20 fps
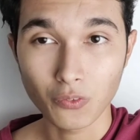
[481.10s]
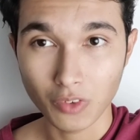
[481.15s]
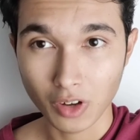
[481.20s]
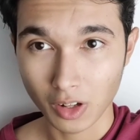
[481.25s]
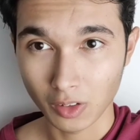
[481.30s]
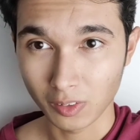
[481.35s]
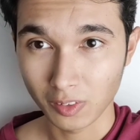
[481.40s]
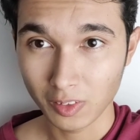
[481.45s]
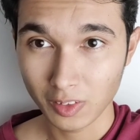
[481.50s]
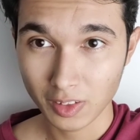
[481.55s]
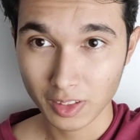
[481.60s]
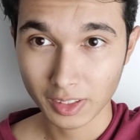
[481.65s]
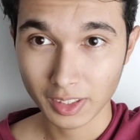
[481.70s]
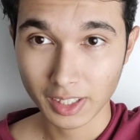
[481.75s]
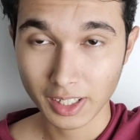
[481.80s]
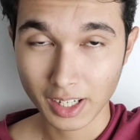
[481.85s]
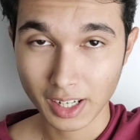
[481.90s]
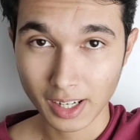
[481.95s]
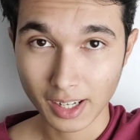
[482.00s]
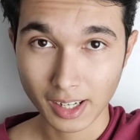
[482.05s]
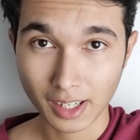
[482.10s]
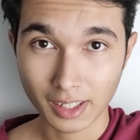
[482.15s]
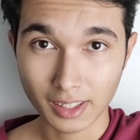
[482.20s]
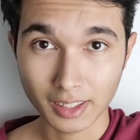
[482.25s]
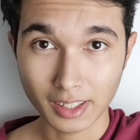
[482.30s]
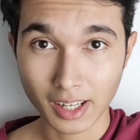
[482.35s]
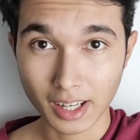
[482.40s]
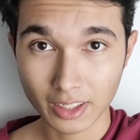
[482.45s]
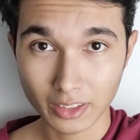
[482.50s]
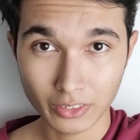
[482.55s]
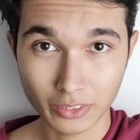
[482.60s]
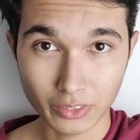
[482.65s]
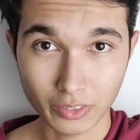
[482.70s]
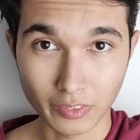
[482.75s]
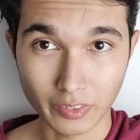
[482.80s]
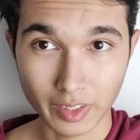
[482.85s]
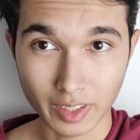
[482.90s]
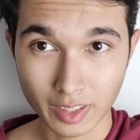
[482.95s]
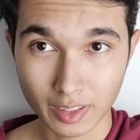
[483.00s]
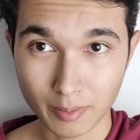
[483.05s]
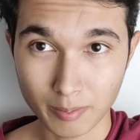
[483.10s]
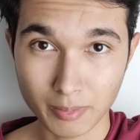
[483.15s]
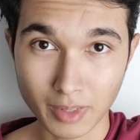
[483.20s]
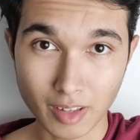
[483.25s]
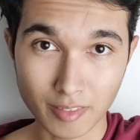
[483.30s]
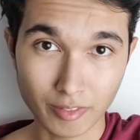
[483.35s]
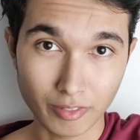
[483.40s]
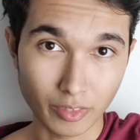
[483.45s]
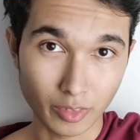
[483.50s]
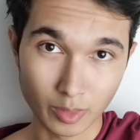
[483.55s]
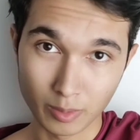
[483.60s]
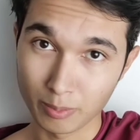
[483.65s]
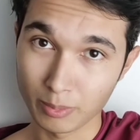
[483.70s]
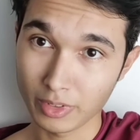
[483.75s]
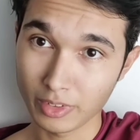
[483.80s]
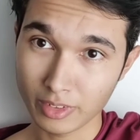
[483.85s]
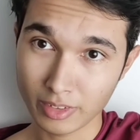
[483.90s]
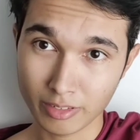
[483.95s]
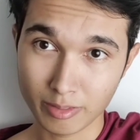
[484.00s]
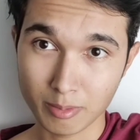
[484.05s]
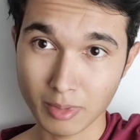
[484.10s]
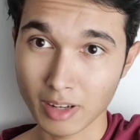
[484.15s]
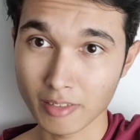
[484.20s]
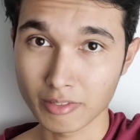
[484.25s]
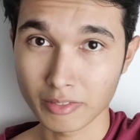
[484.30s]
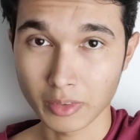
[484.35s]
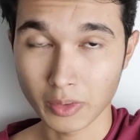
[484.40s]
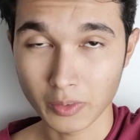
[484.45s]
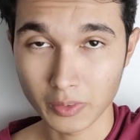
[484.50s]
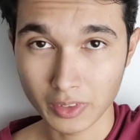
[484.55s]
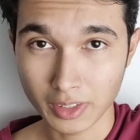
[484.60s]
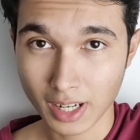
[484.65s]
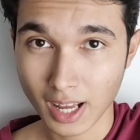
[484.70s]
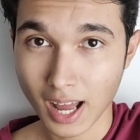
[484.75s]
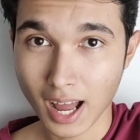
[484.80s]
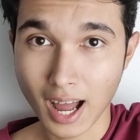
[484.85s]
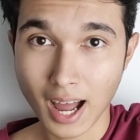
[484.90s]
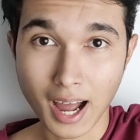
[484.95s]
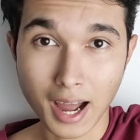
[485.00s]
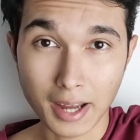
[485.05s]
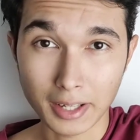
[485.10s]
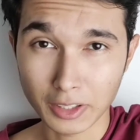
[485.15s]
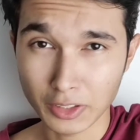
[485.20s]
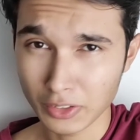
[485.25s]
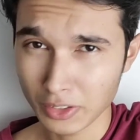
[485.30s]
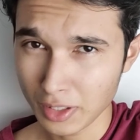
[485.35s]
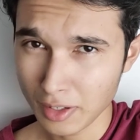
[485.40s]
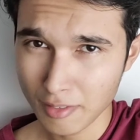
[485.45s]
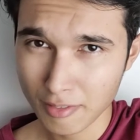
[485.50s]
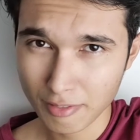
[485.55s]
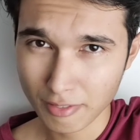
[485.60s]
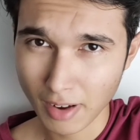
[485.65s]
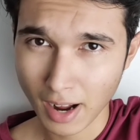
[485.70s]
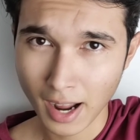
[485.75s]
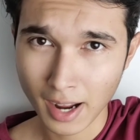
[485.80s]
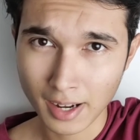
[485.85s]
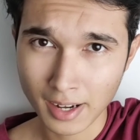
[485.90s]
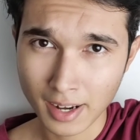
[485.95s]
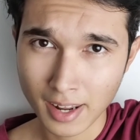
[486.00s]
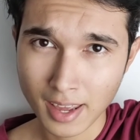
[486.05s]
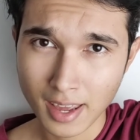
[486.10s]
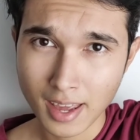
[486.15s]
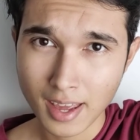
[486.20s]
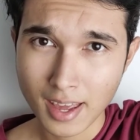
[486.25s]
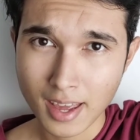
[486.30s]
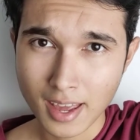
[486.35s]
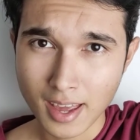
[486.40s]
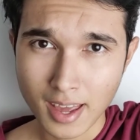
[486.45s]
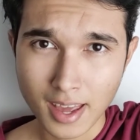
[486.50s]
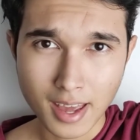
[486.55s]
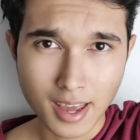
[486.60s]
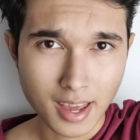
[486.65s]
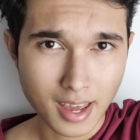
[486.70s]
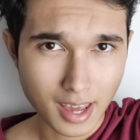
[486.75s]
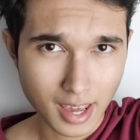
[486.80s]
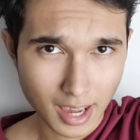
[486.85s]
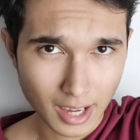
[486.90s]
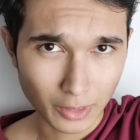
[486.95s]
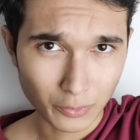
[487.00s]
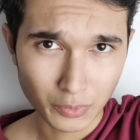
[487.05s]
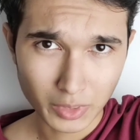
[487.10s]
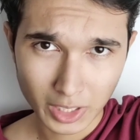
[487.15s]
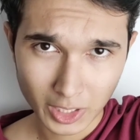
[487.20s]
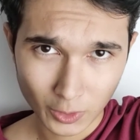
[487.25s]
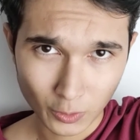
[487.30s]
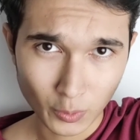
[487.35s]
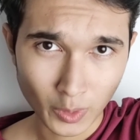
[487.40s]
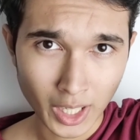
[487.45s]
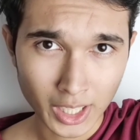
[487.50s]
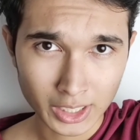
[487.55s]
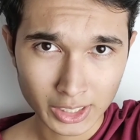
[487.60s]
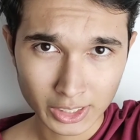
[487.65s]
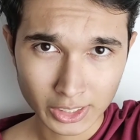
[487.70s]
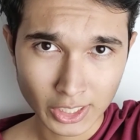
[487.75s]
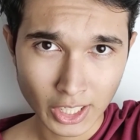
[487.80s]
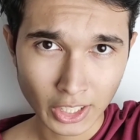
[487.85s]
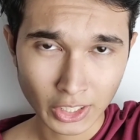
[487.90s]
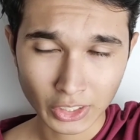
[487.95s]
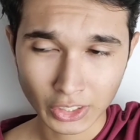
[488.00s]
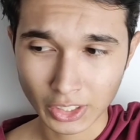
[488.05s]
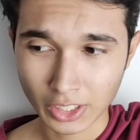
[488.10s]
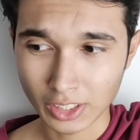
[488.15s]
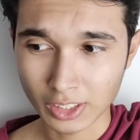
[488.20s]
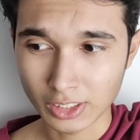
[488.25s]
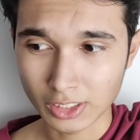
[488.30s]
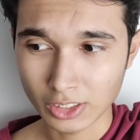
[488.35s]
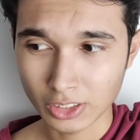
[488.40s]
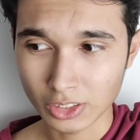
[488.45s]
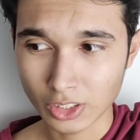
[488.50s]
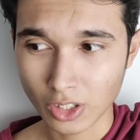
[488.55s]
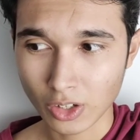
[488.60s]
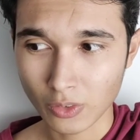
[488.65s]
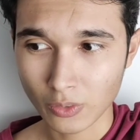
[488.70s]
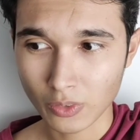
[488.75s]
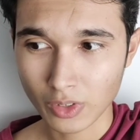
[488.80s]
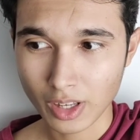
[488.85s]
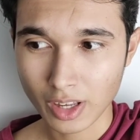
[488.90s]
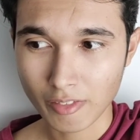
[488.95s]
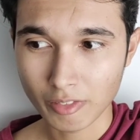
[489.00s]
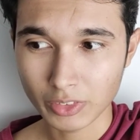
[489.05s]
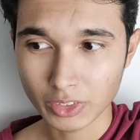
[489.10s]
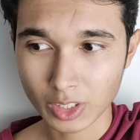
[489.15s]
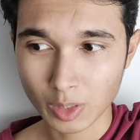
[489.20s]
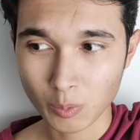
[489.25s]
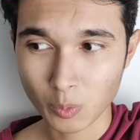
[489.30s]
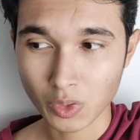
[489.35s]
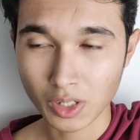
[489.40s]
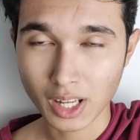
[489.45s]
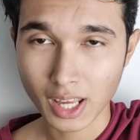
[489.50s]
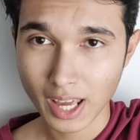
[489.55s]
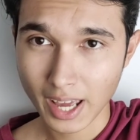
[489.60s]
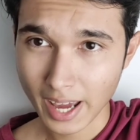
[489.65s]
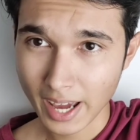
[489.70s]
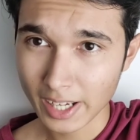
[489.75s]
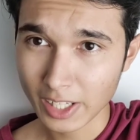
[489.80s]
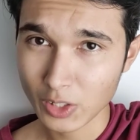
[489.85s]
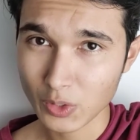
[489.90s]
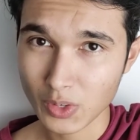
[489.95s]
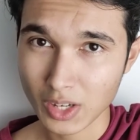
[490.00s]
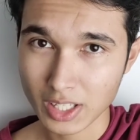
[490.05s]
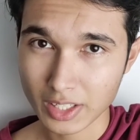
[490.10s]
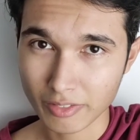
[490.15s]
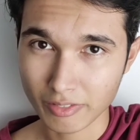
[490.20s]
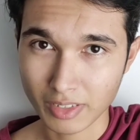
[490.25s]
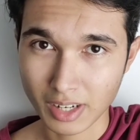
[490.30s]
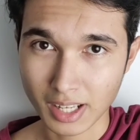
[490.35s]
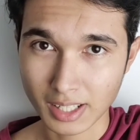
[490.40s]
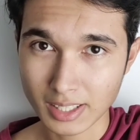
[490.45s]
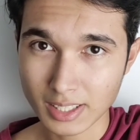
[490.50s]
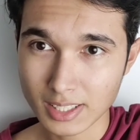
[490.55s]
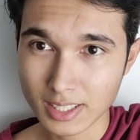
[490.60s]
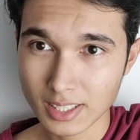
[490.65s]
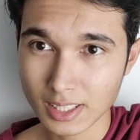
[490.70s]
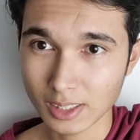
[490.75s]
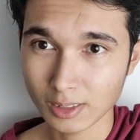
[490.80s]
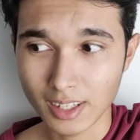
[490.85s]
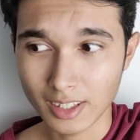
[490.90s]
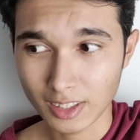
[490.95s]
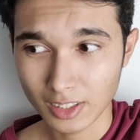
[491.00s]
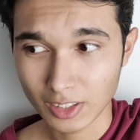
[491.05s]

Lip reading: Well, in Android, my phone, both of my phone, I couldn't find a request section. So if someone add you as friends,